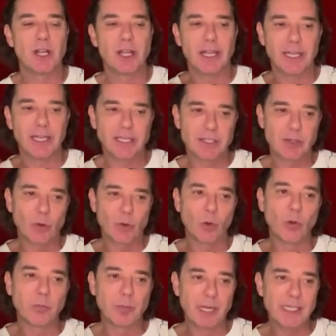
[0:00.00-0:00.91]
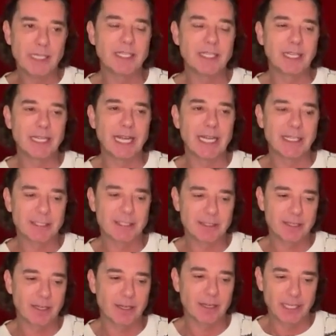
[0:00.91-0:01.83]
it's all pitted
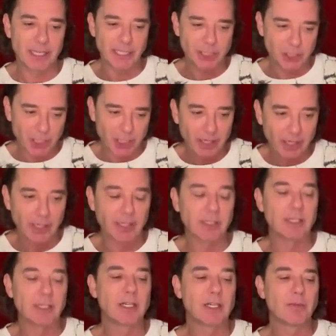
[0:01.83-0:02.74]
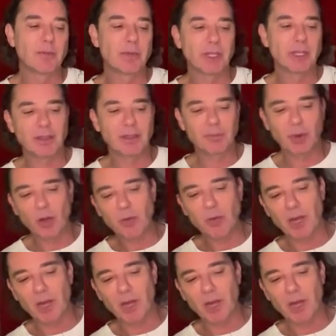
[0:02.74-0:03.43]
against each other. But the bottom